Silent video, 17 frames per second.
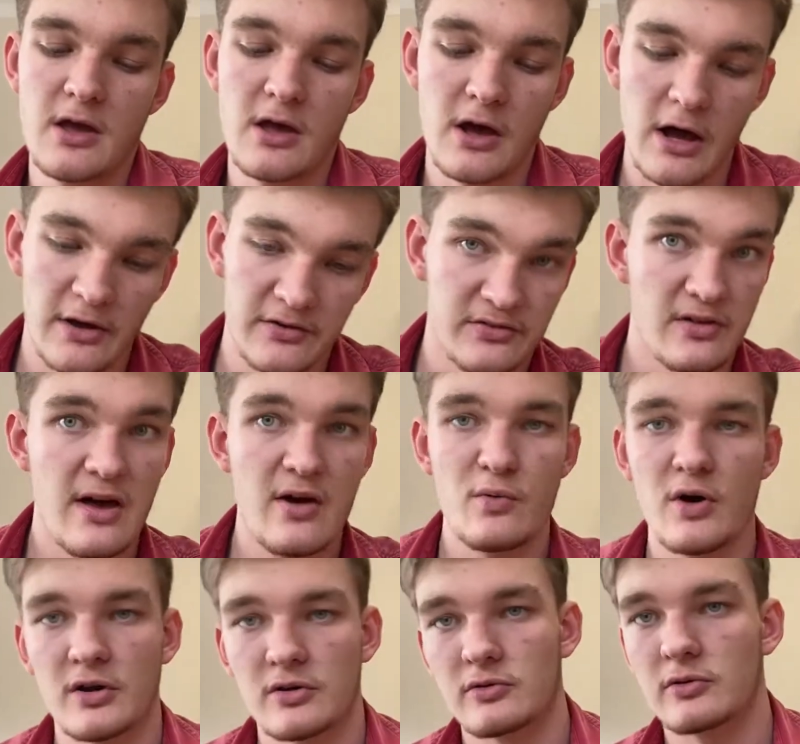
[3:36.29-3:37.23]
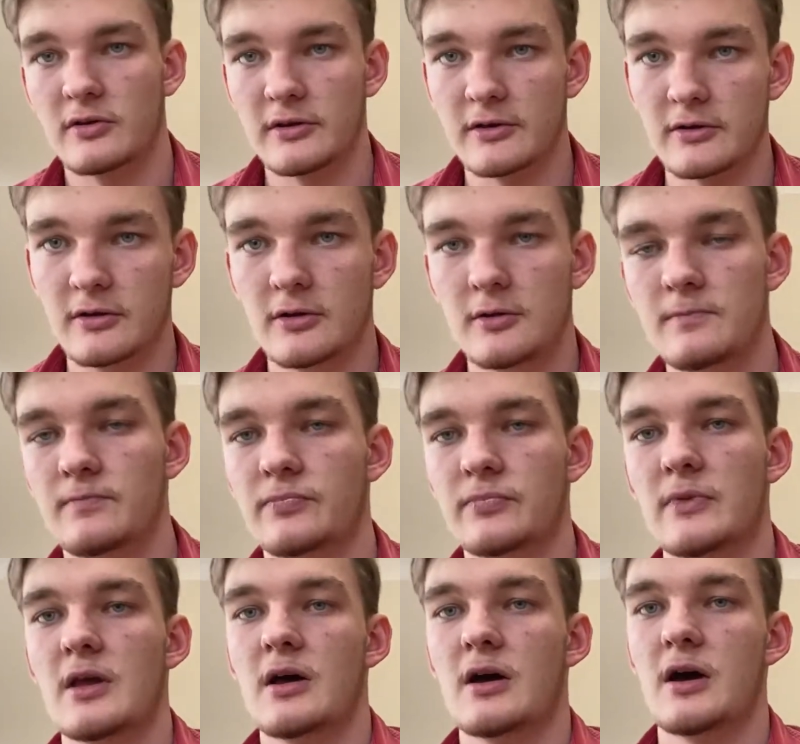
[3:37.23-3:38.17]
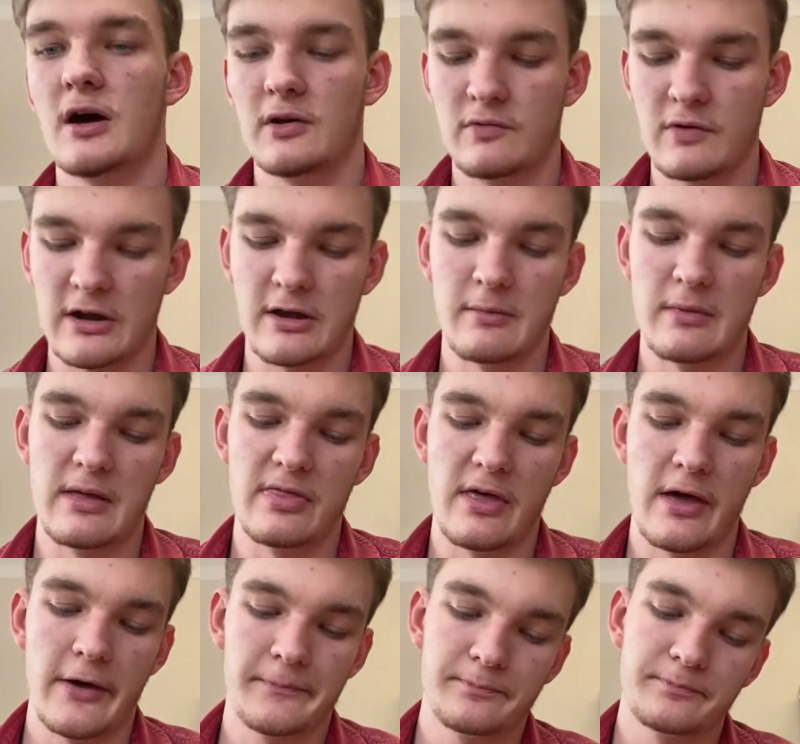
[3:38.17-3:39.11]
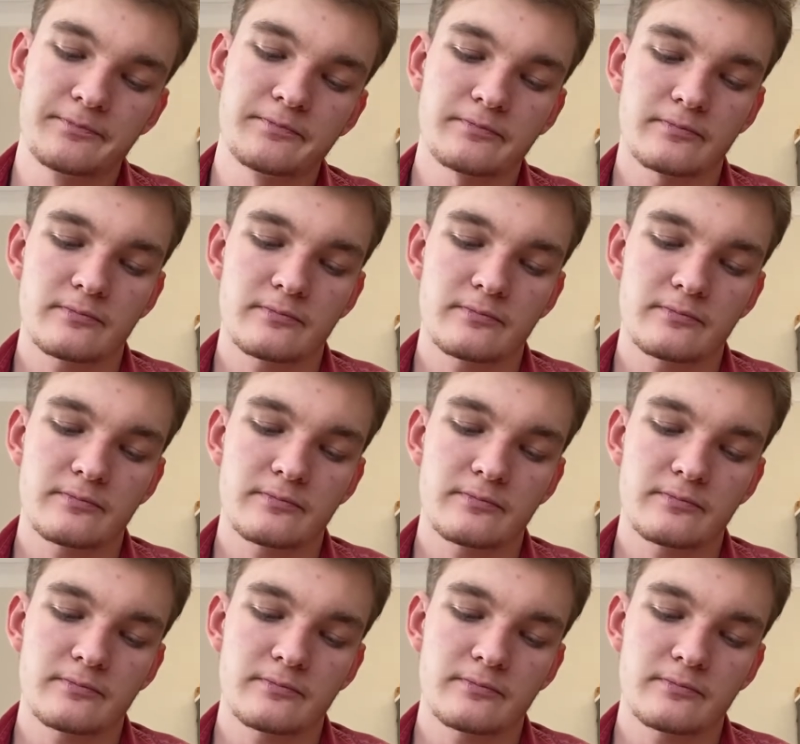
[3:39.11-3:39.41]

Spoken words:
So that worked really good. I'd recommend that.